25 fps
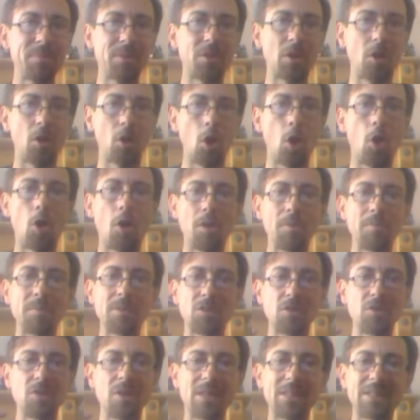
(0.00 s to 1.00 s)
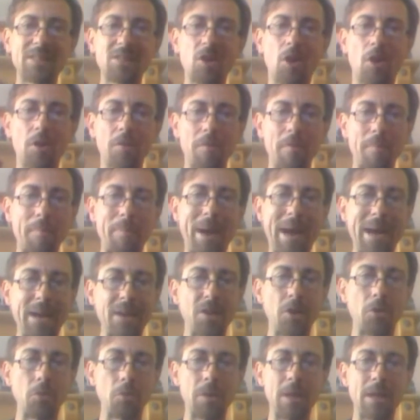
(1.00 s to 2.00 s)
The lime isn't, it's kind of a back
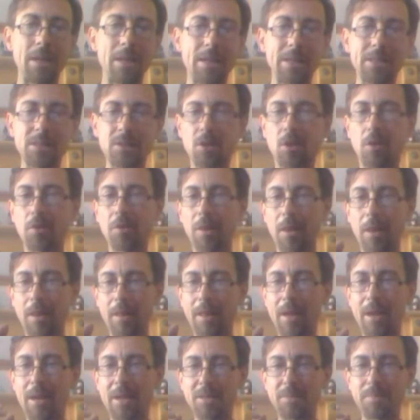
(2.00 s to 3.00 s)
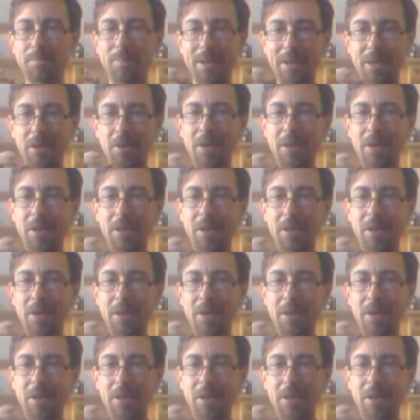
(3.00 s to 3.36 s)
note then, that's kind of the last bit you